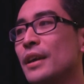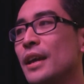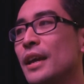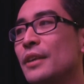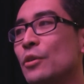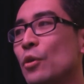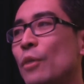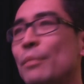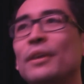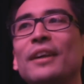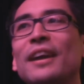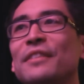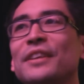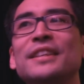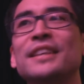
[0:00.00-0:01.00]
in corporate
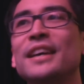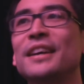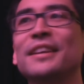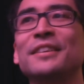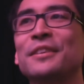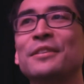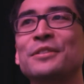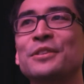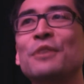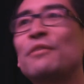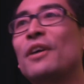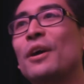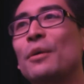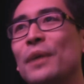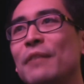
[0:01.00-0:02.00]
graphic design, so
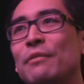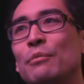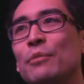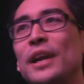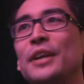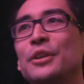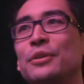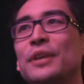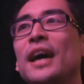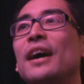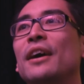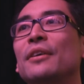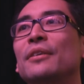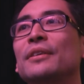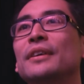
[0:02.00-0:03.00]
far away from what I do
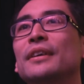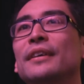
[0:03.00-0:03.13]
now.